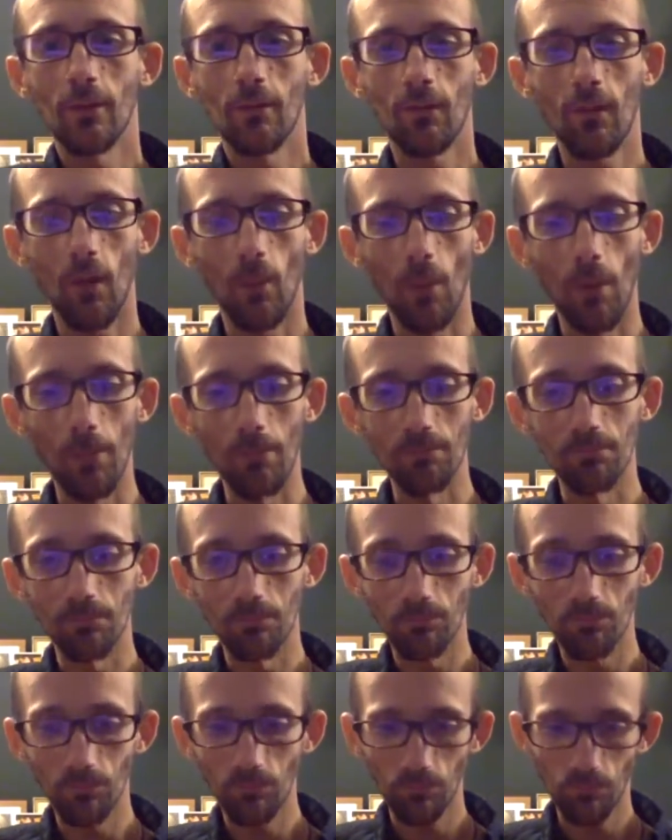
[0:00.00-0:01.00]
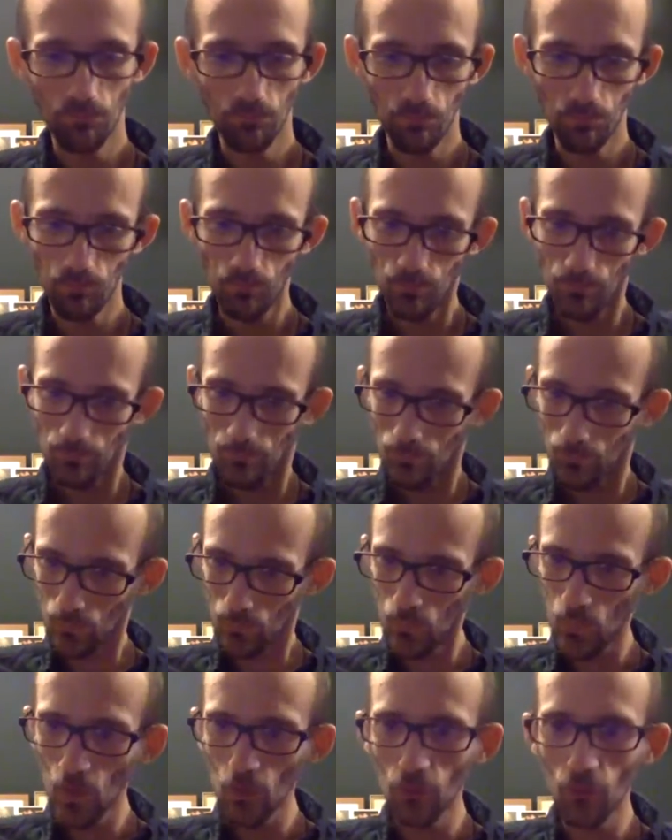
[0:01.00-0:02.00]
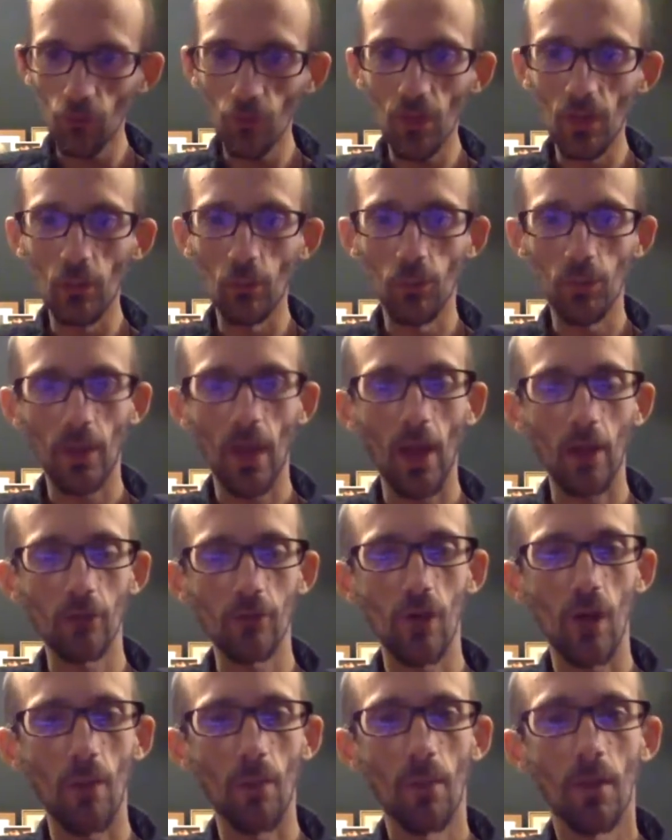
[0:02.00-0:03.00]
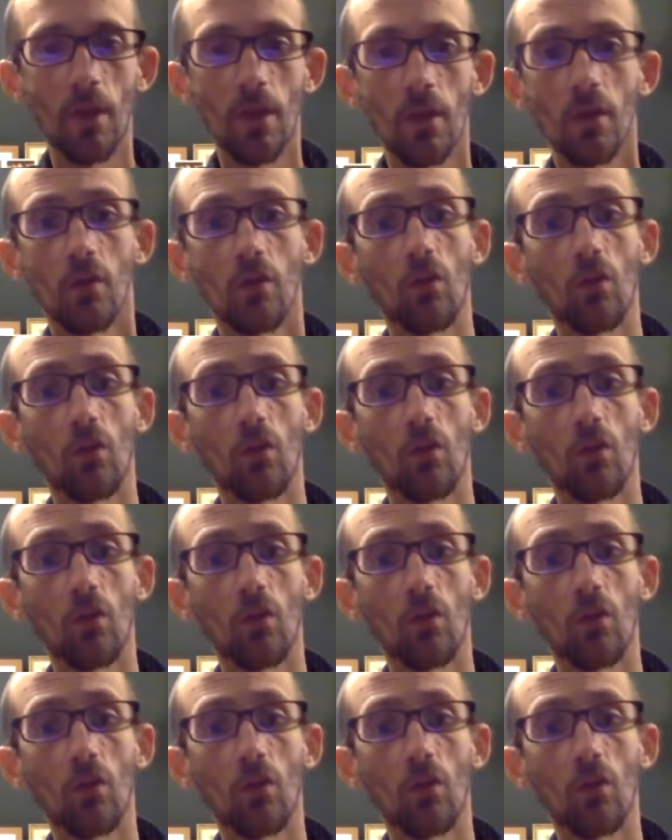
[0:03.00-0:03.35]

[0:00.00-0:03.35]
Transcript: So just a little catch up.